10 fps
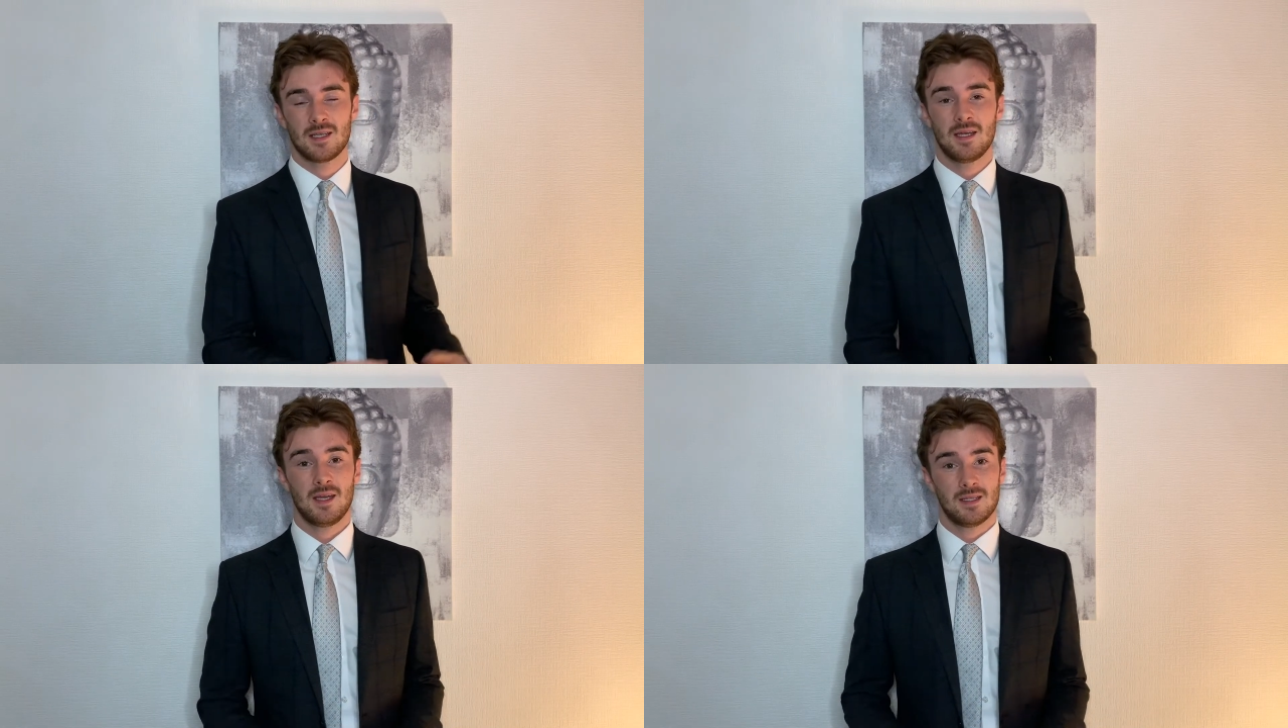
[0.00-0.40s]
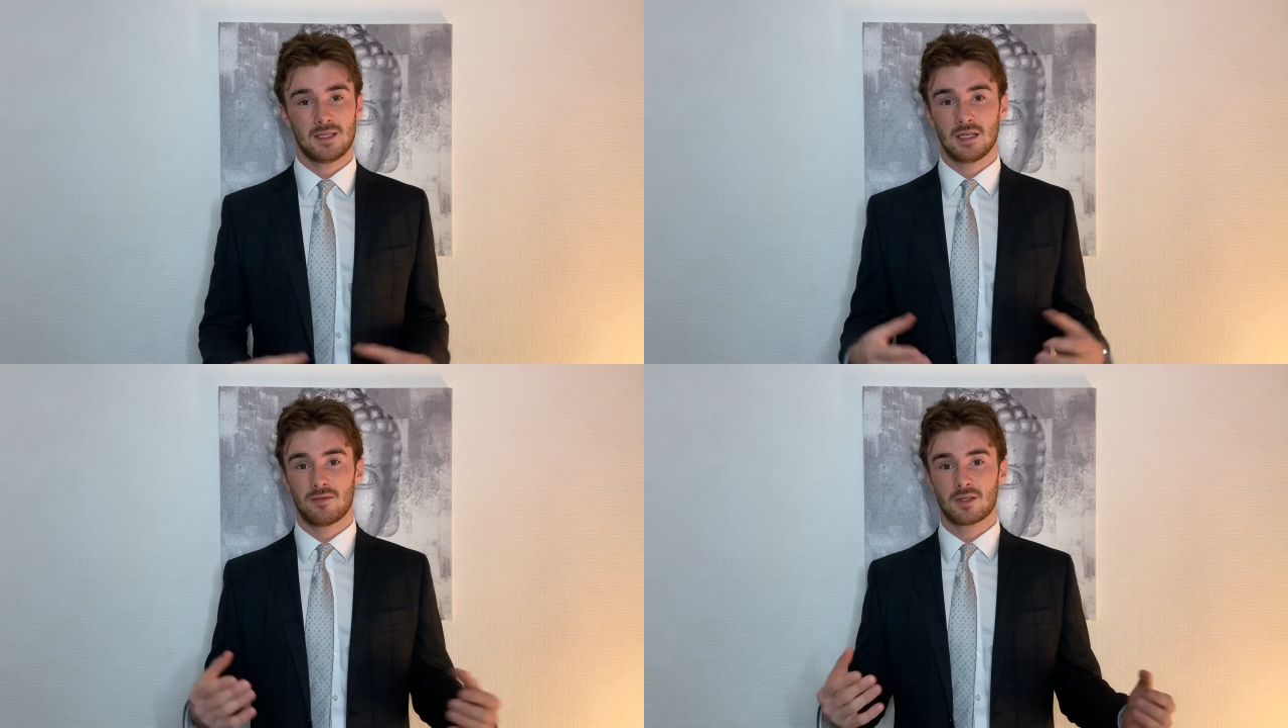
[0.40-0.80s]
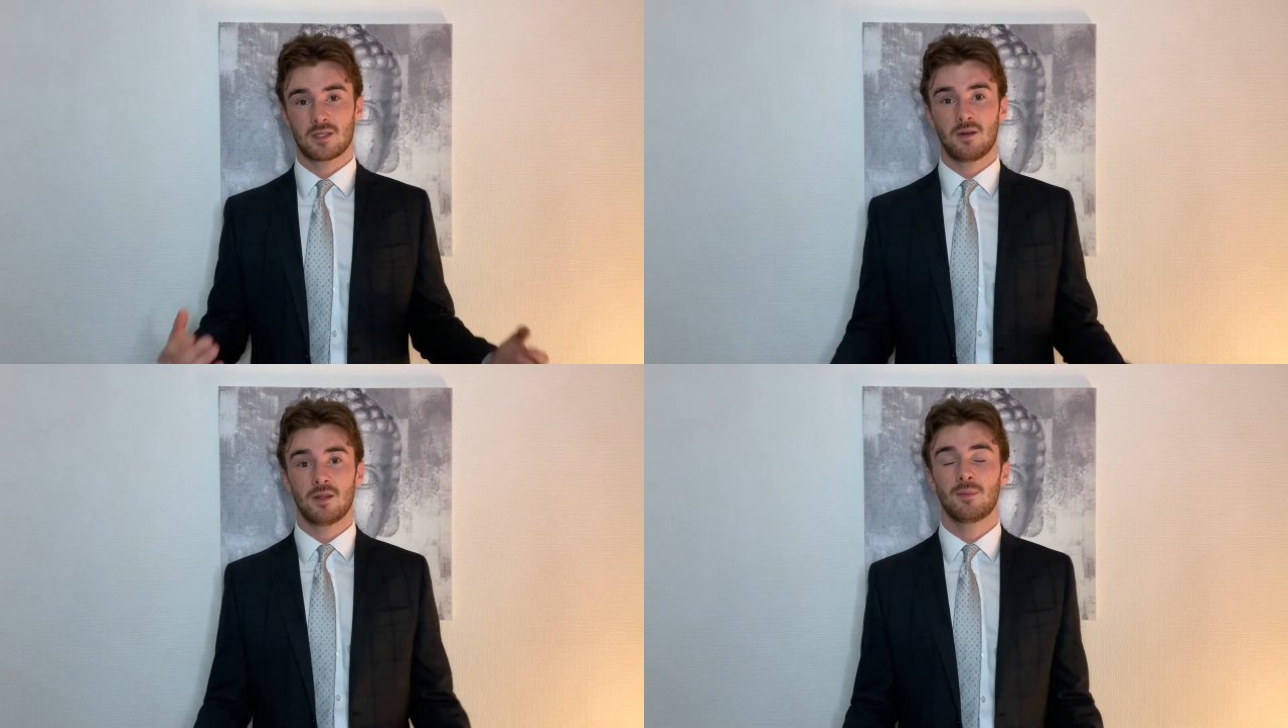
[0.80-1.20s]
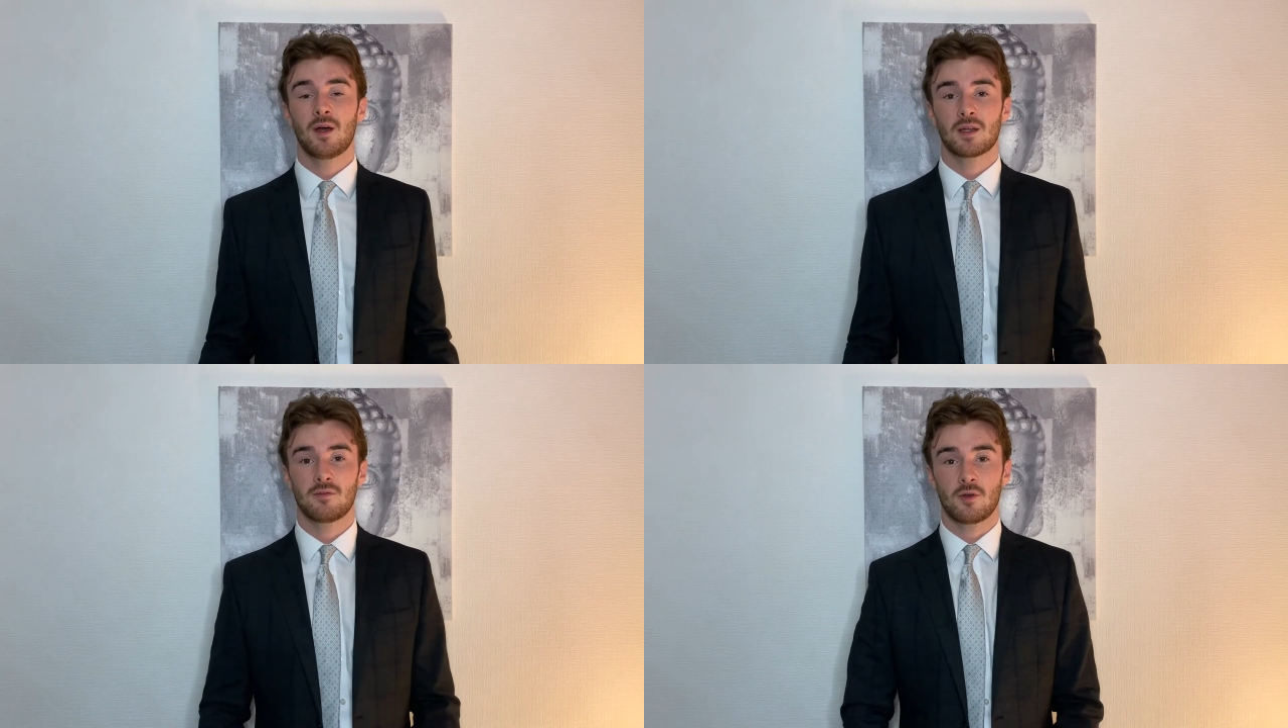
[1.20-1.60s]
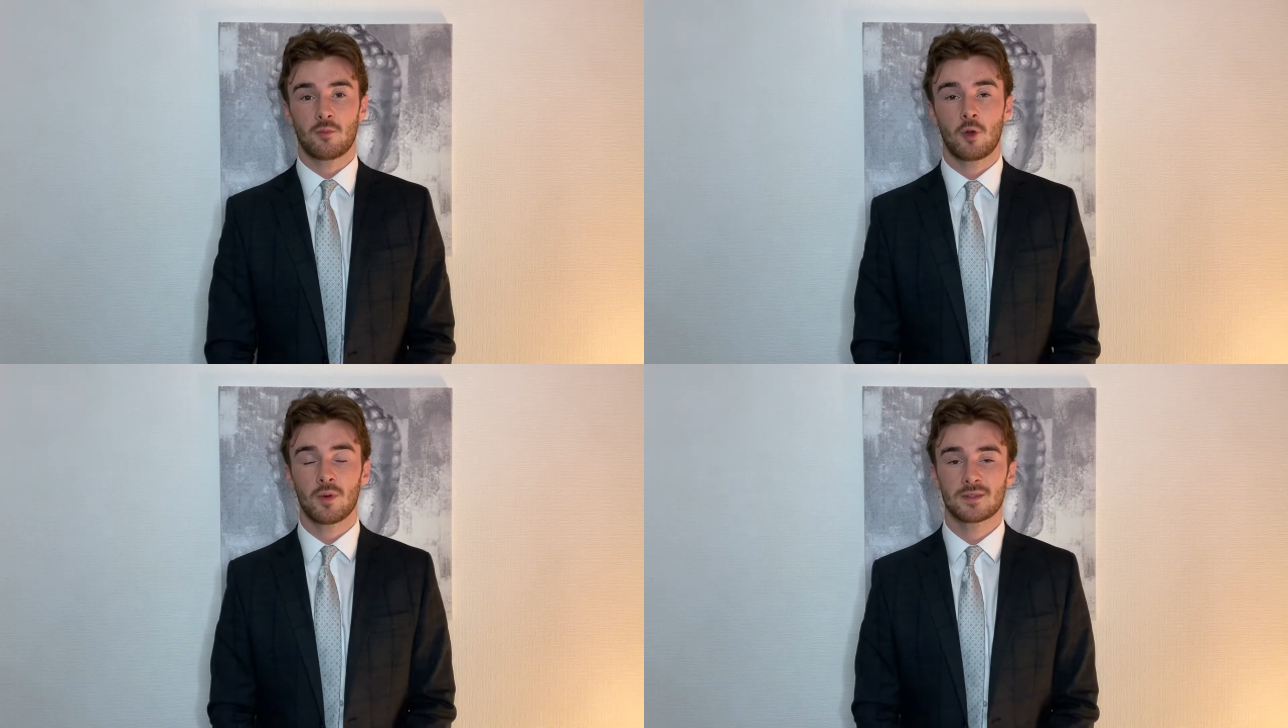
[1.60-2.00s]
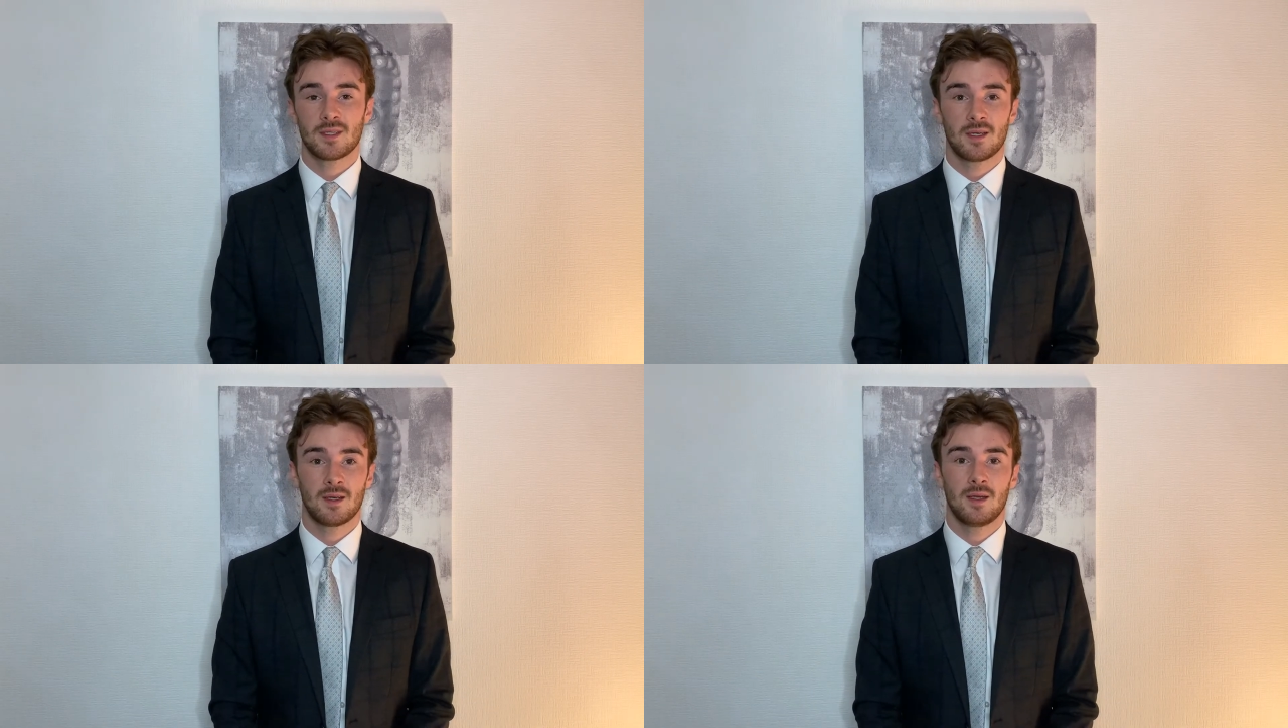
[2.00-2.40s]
and seeing if they're still in the market for a property.